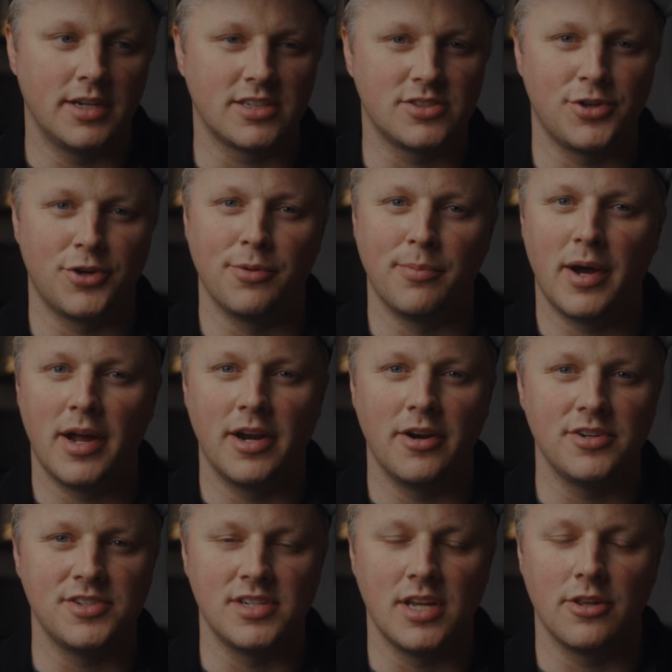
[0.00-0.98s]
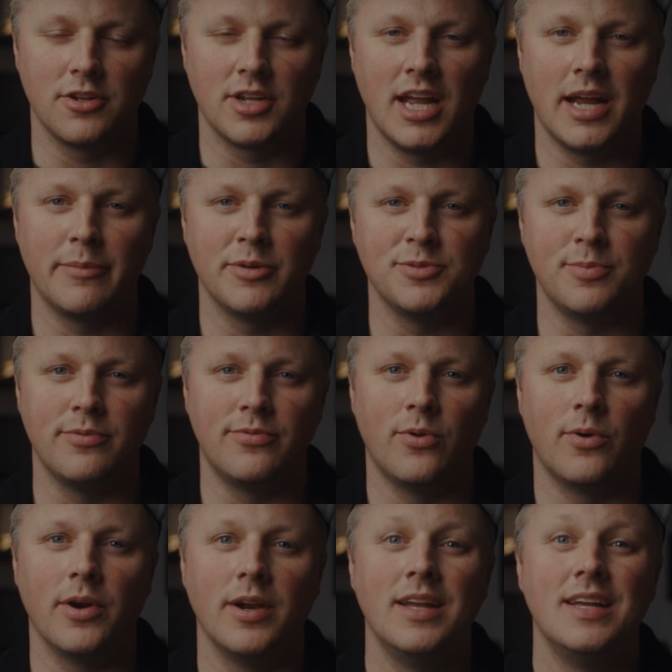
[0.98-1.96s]
external monitors and other cameras
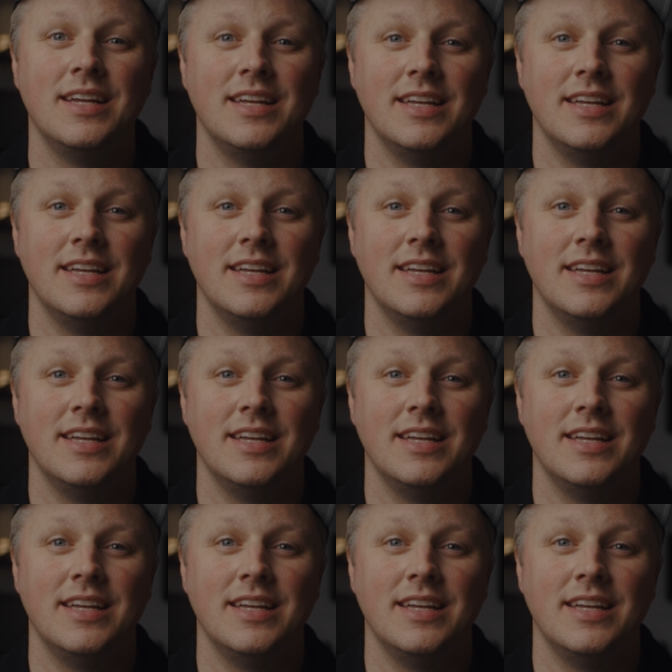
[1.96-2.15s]
before,